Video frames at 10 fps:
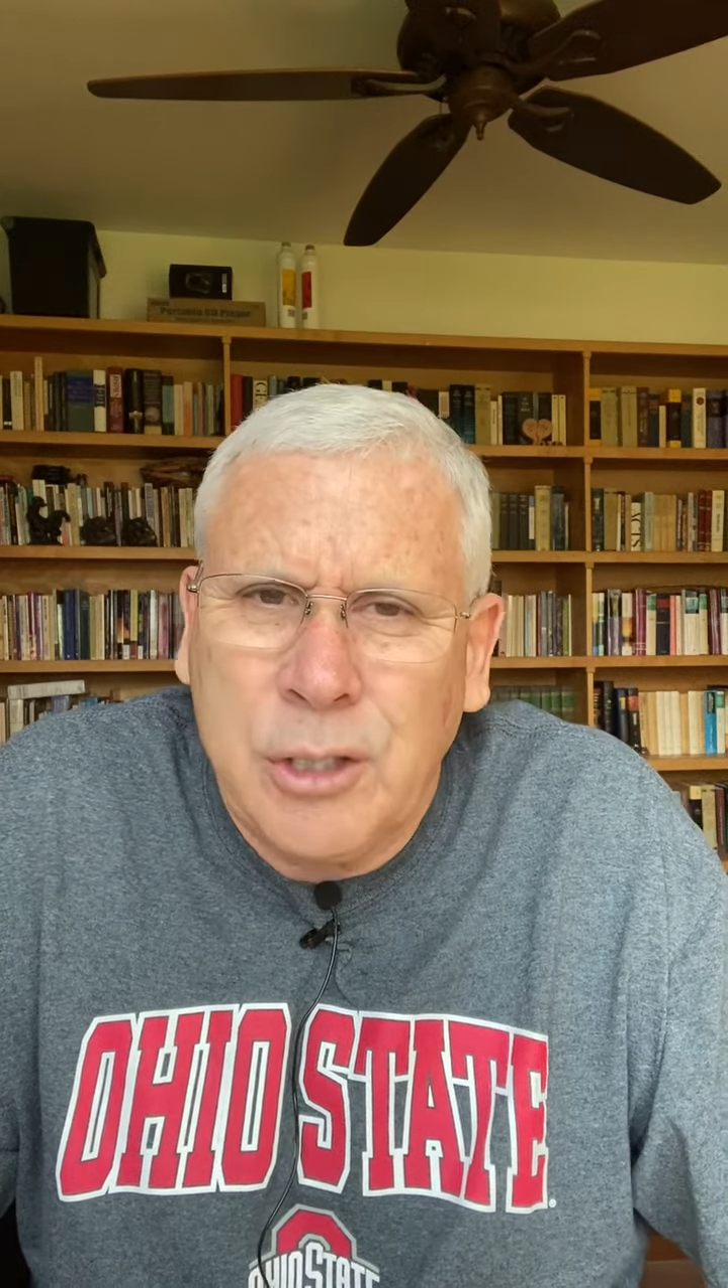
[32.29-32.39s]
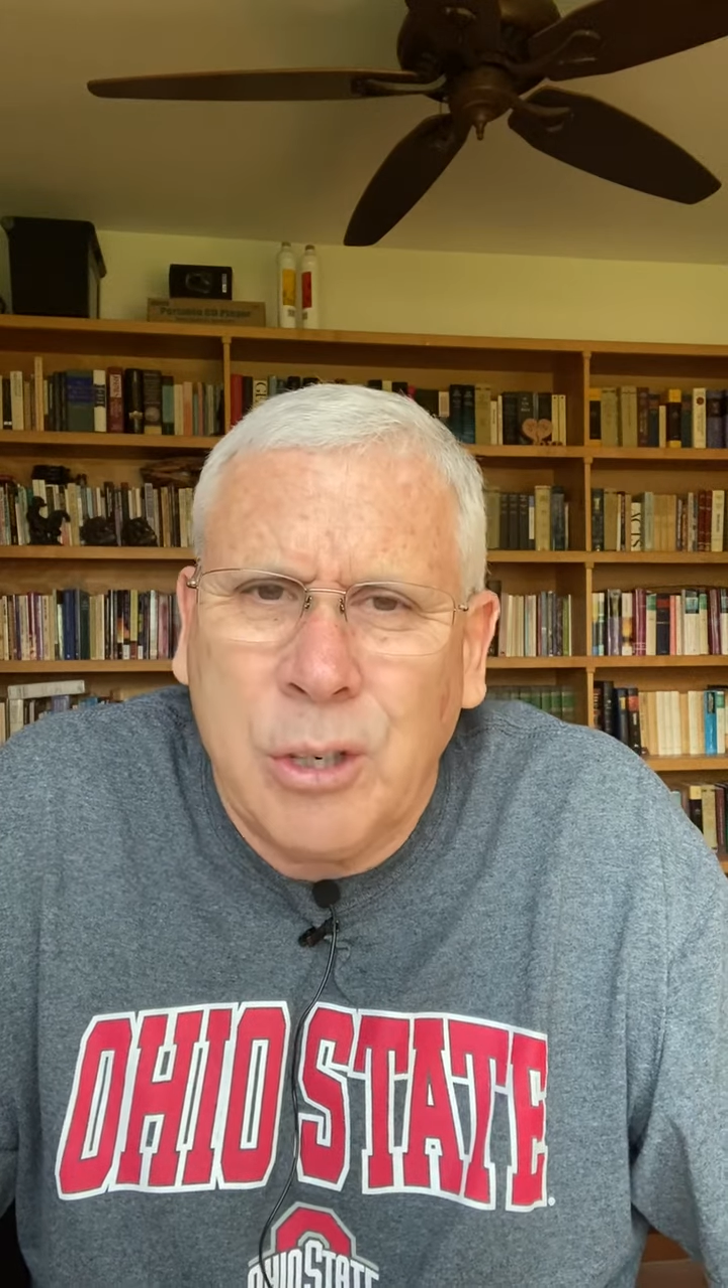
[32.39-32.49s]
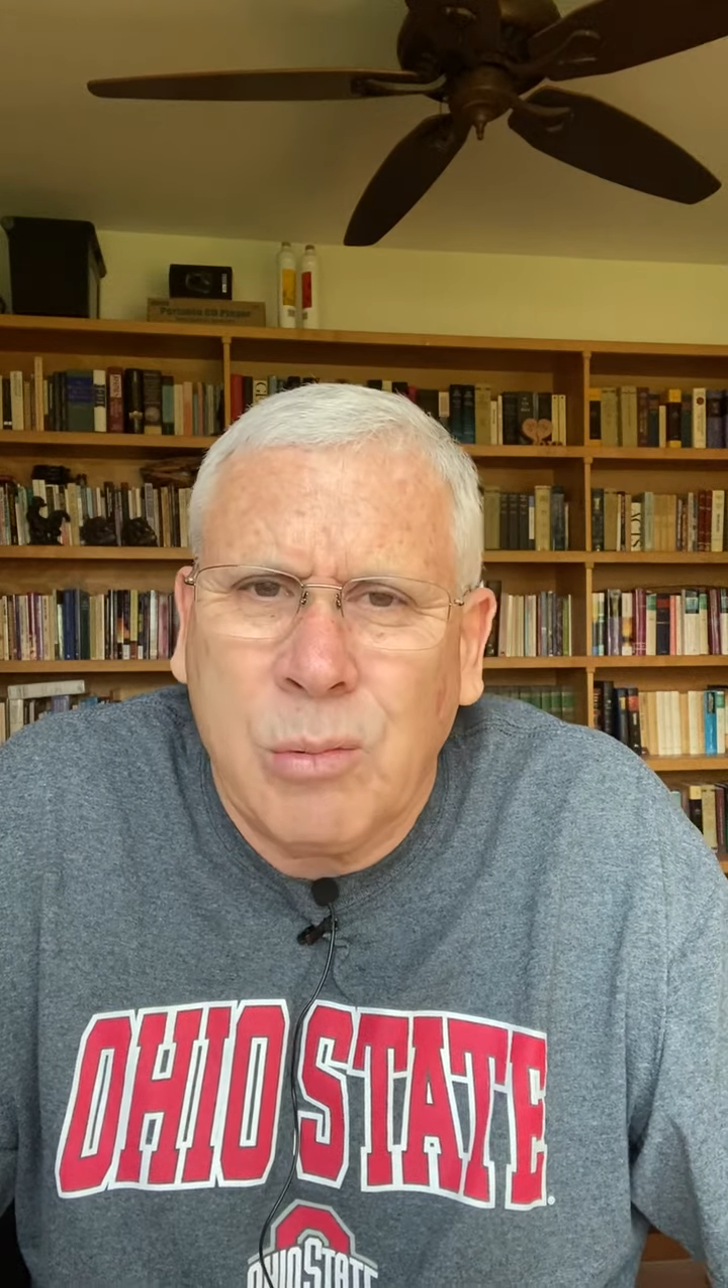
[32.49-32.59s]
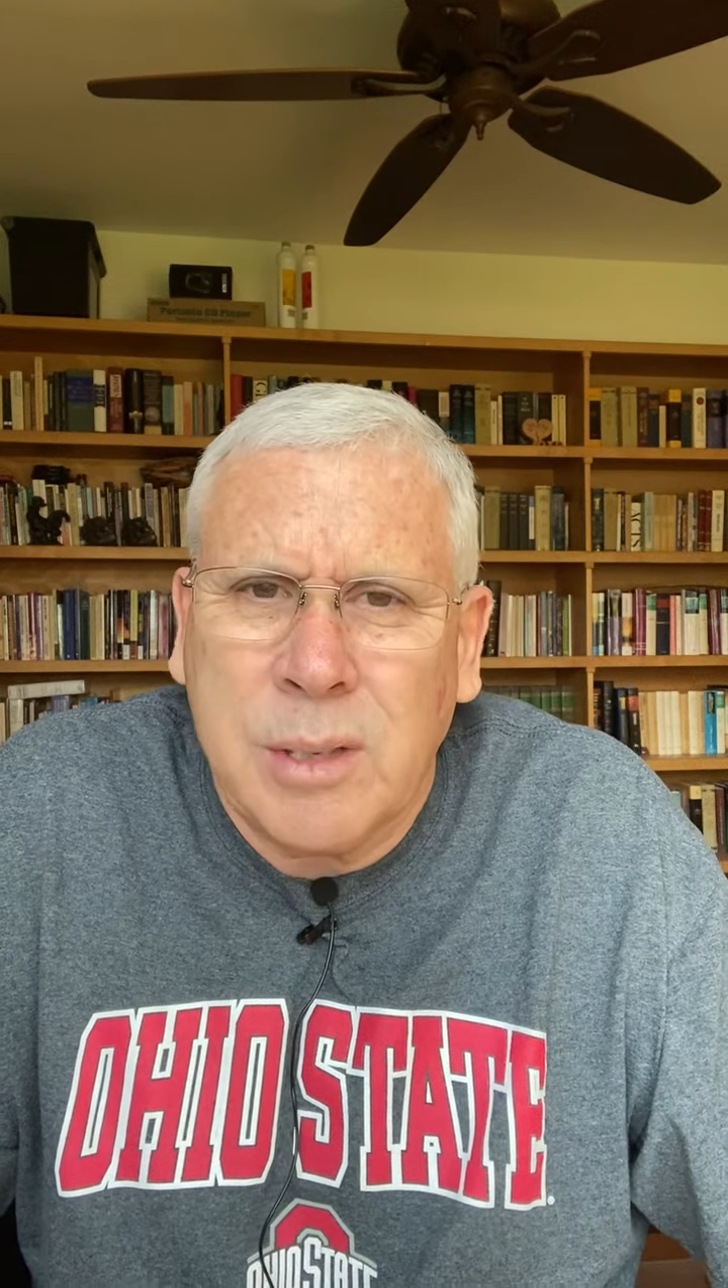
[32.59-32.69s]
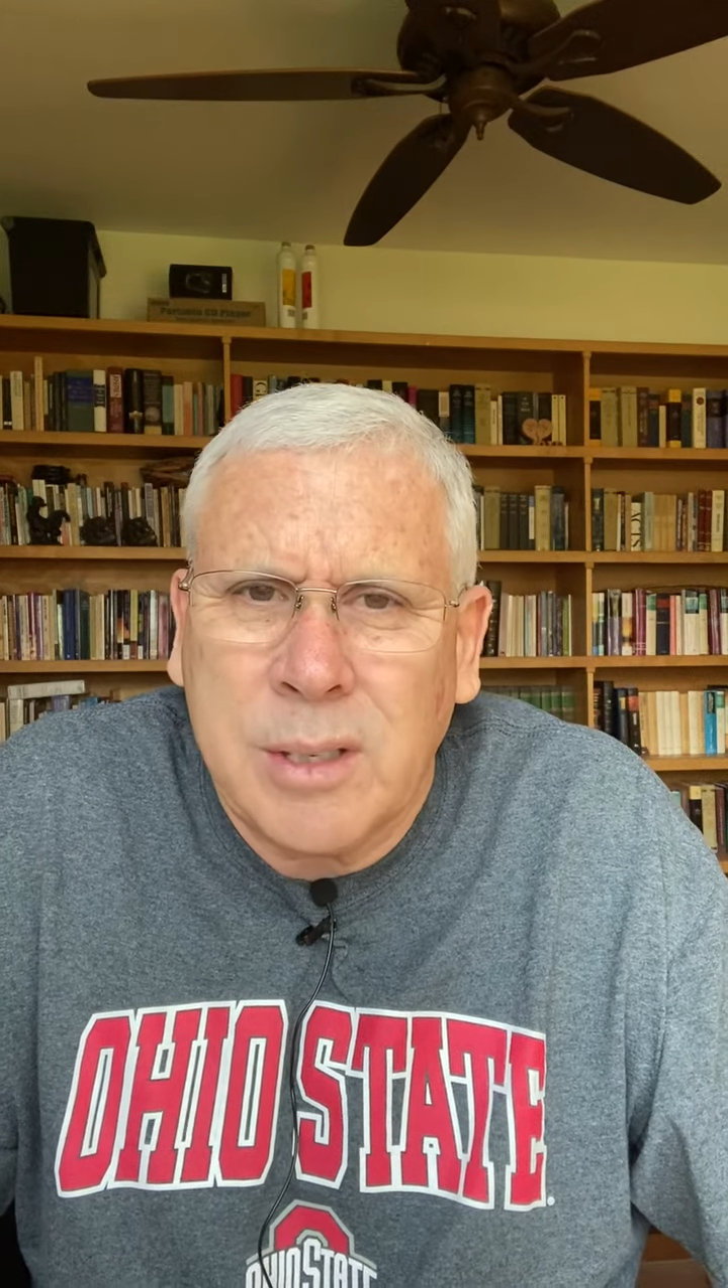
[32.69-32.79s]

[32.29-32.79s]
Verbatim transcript: you don't want